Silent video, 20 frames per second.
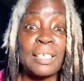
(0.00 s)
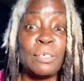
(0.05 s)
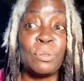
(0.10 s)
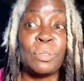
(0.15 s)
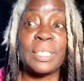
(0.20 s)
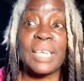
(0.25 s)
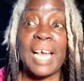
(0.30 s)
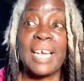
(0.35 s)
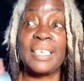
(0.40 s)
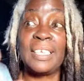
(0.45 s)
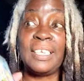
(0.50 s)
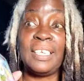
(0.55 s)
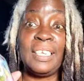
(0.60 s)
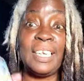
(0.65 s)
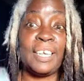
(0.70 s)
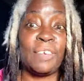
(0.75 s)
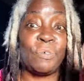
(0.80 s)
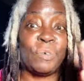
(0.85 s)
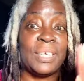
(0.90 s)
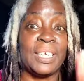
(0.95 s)
it was like
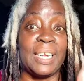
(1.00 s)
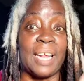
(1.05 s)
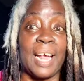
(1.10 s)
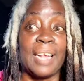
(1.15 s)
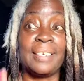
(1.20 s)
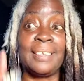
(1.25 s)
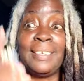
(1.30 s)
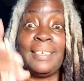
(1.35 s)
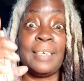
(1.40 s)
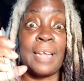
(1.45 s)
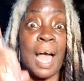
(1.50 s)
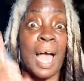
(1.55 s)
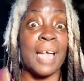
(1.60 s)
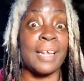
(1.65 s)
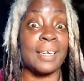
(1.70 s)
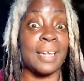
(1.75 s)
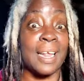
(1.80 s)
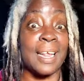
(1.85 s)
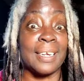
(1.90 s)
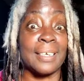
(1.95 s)
literally like
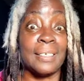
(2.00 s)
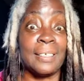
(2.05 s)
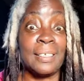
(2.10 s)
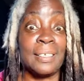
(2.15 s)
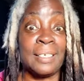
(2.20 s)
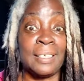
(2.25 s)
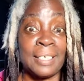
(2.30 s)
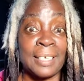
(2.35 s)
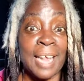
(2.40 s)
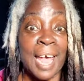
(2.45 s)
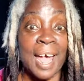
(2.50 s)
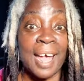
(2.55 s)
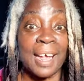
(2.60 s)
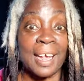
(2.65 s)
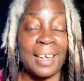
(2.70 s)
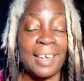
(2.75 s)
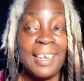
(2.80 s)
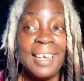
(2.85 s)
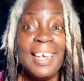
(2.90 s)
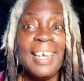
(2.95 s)
night and
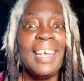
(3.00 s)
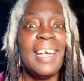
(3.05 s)
day.